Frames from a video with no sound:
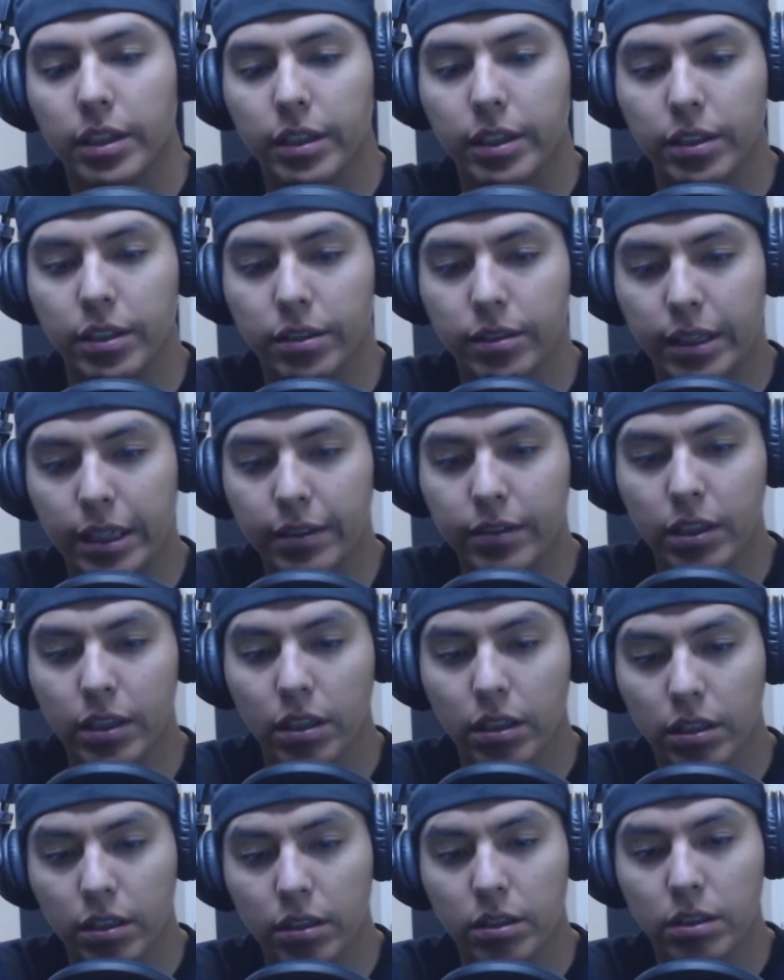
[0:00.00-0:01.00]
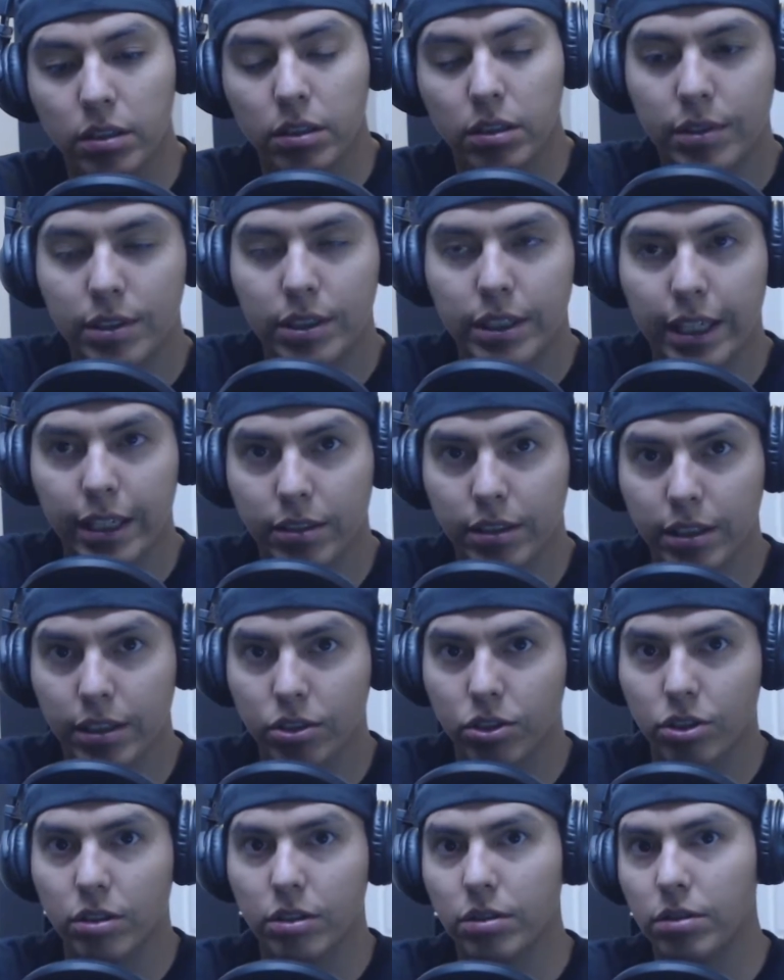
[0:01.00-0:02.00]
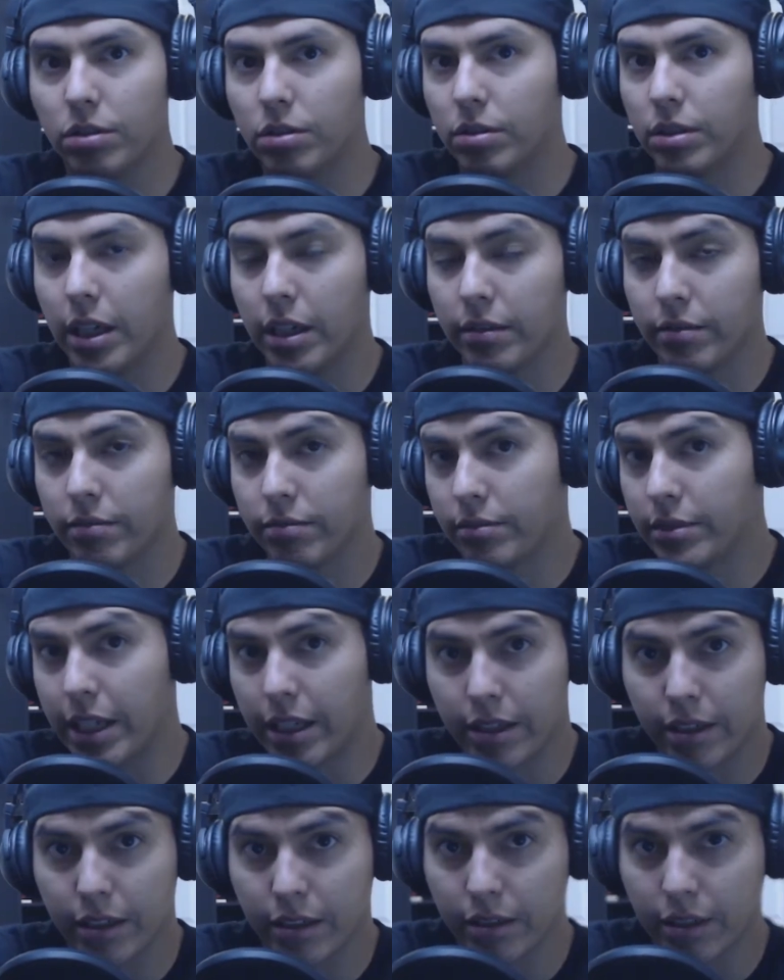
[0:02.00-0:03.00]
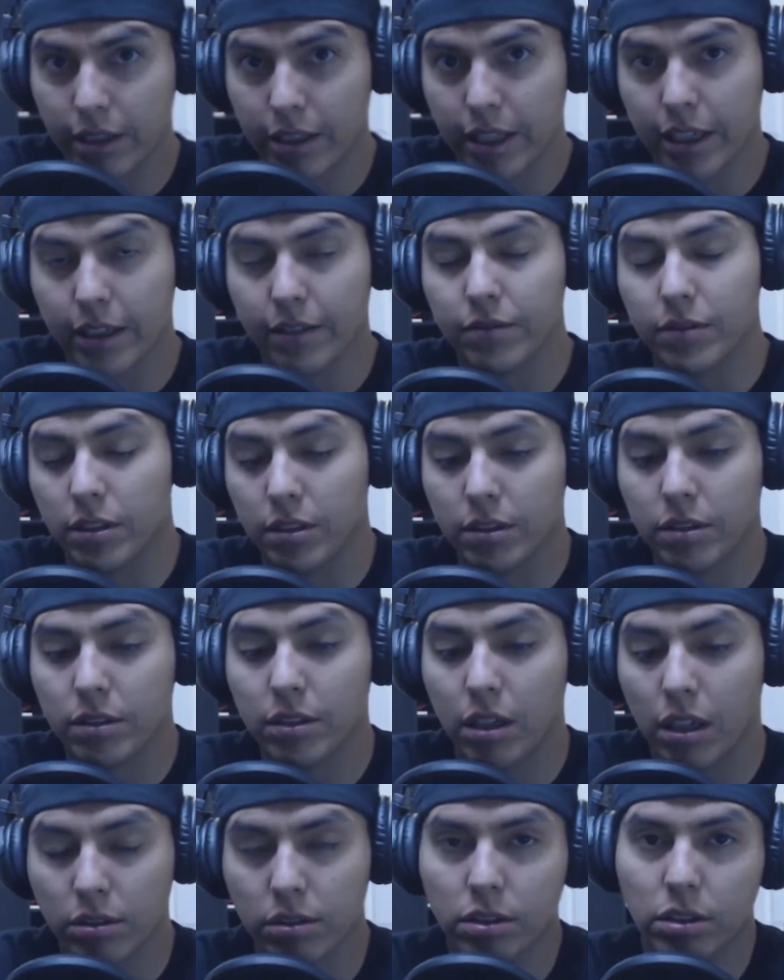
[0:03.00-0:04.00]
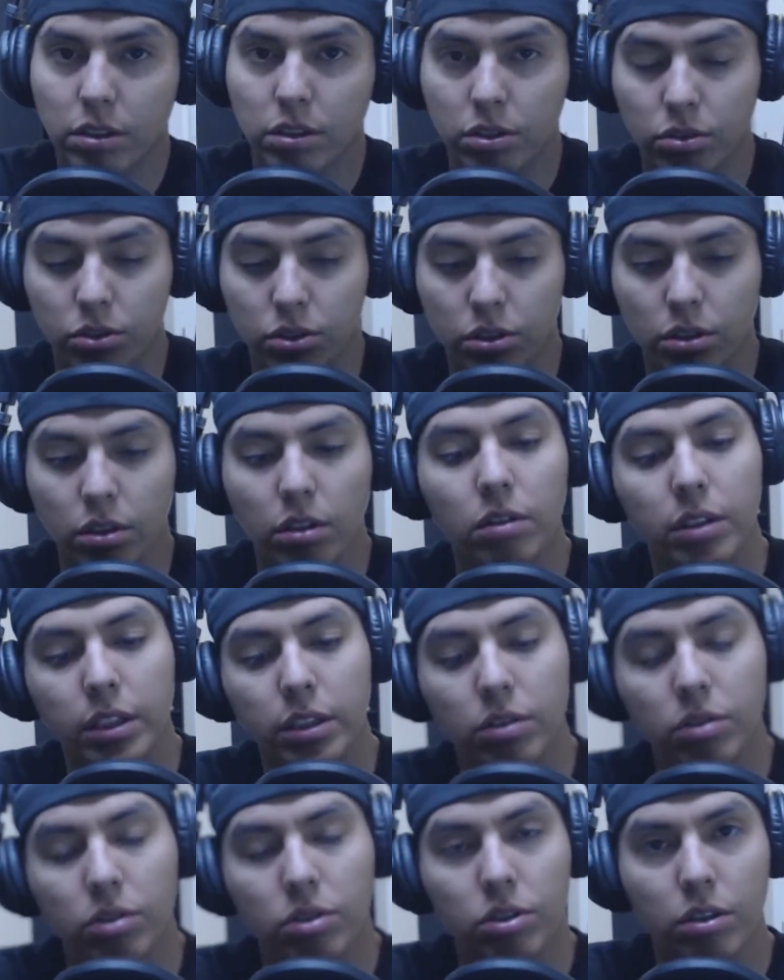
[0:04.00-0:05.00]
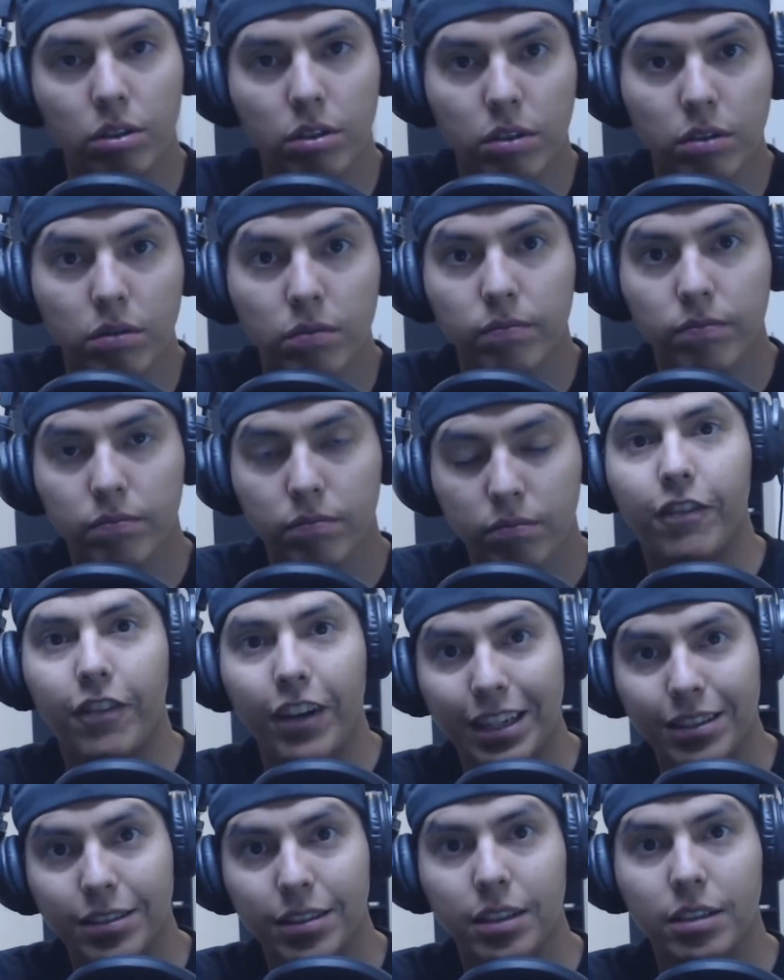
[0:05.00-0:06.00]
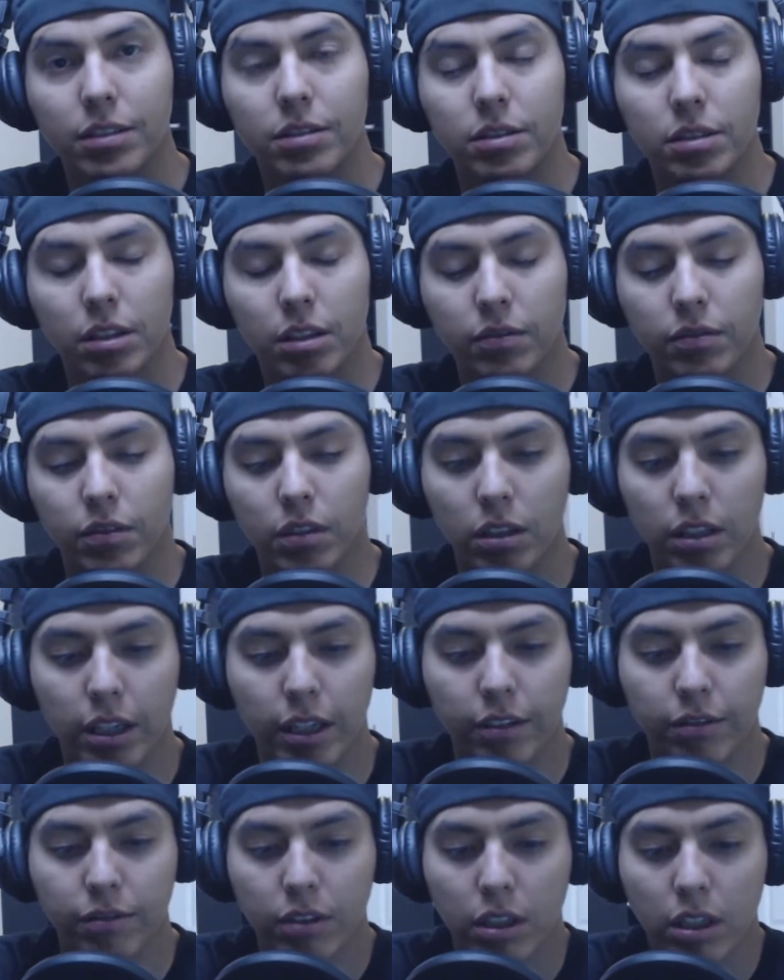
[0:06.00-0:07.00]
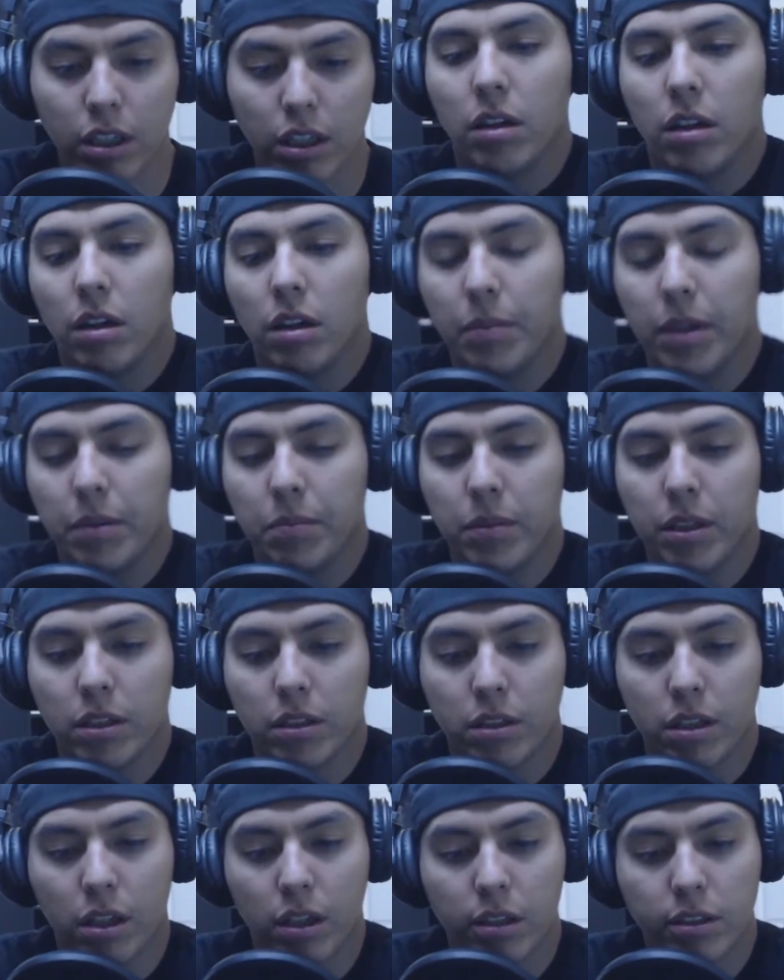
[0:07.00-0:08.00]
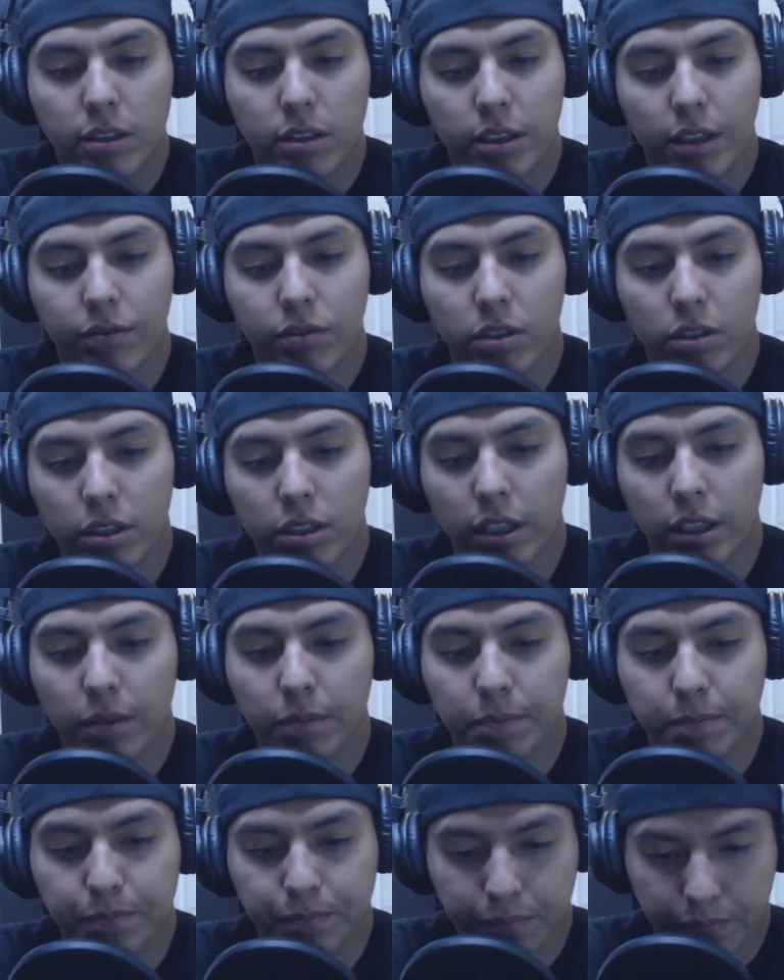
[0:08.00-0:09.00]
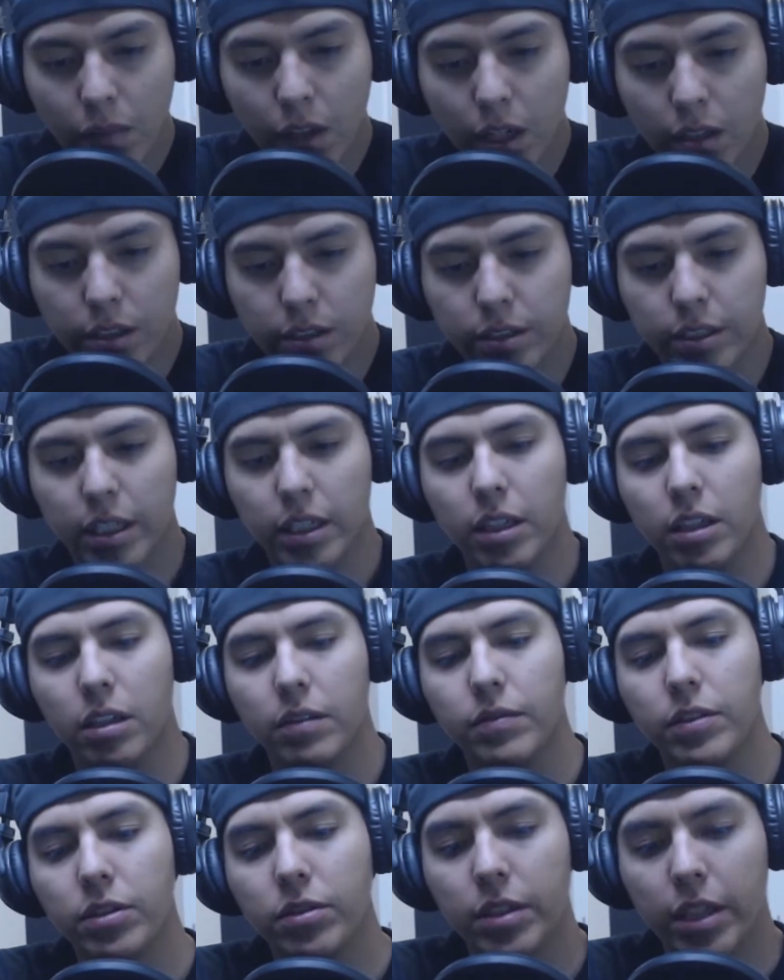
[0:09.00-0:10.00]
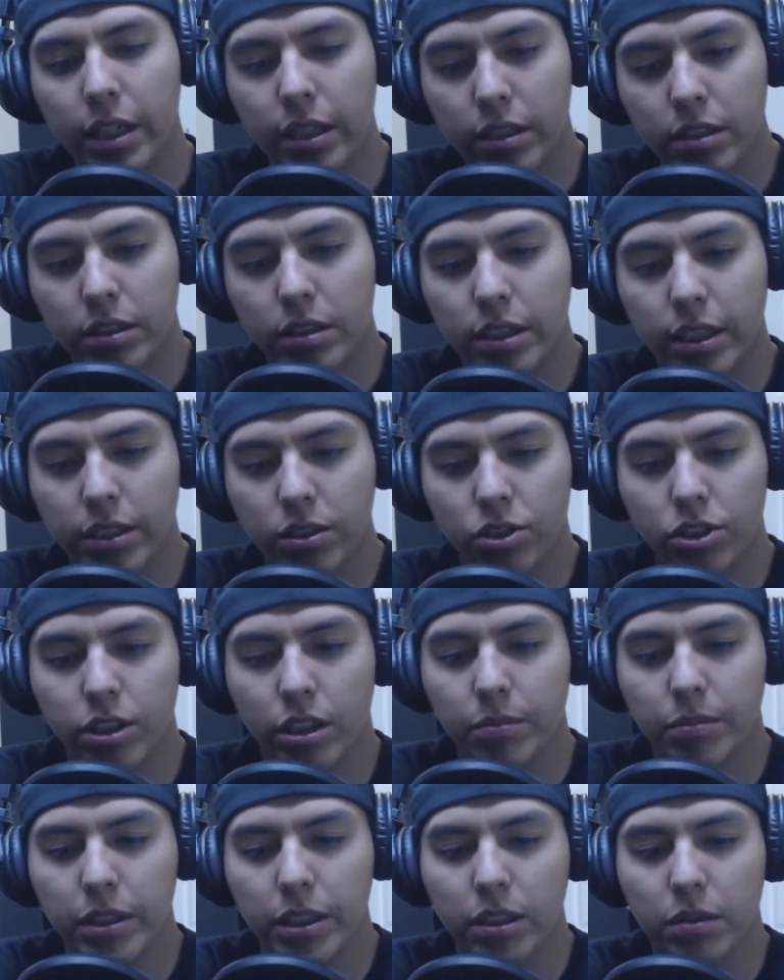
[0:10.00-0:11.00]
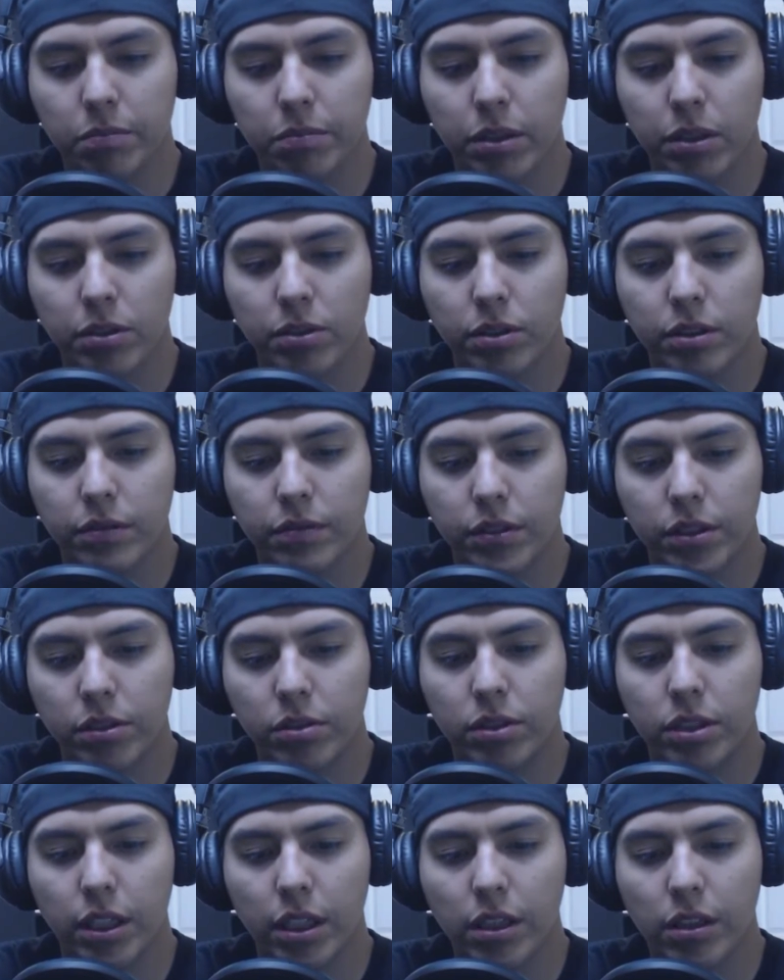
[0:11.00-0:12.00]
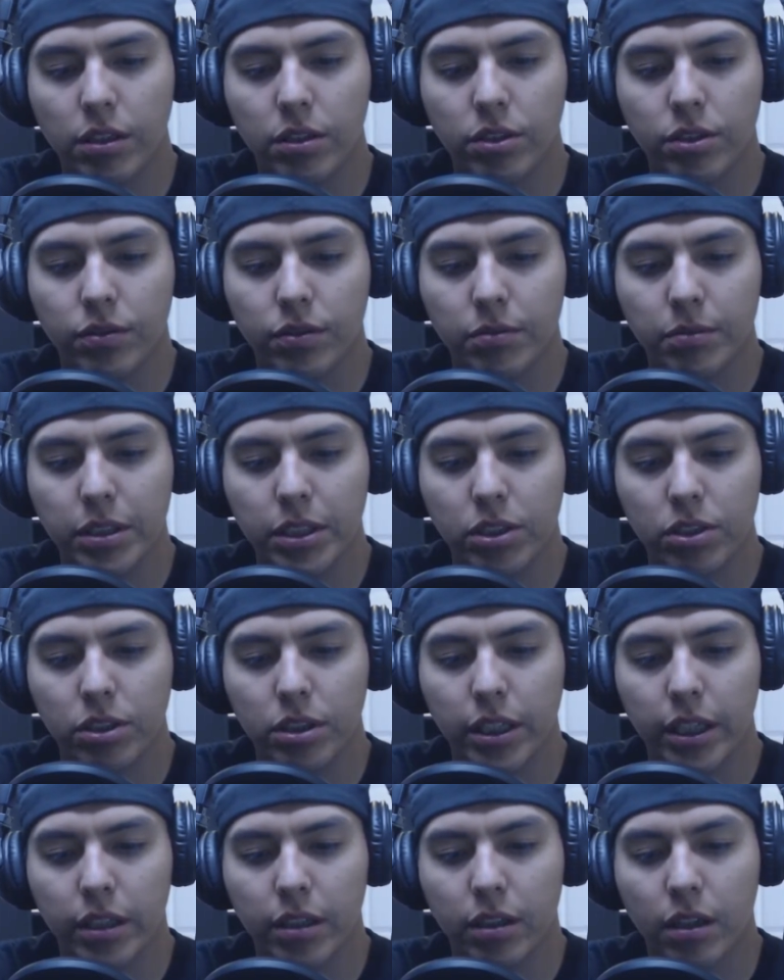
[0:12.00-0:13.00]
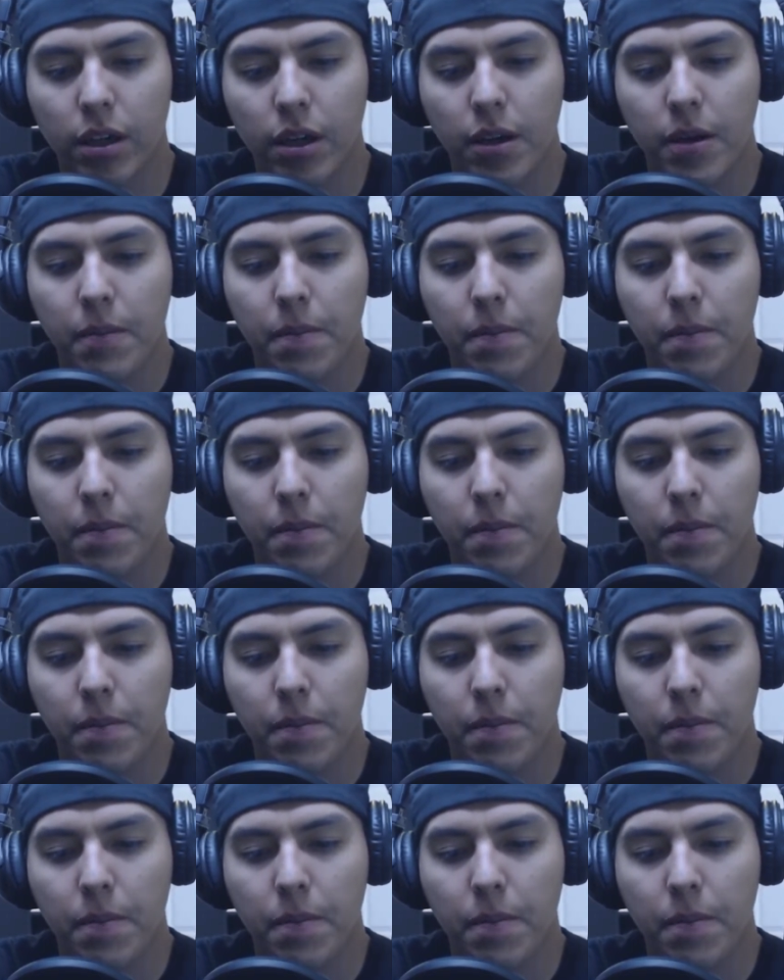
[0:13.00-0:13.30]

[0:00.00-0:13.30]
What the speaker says: And there you have it. Taxation is not technically theft, it's constitutional in certain facets of our life. Amendment 17. The Senate of the United States shall be composed of 2 senators from each state,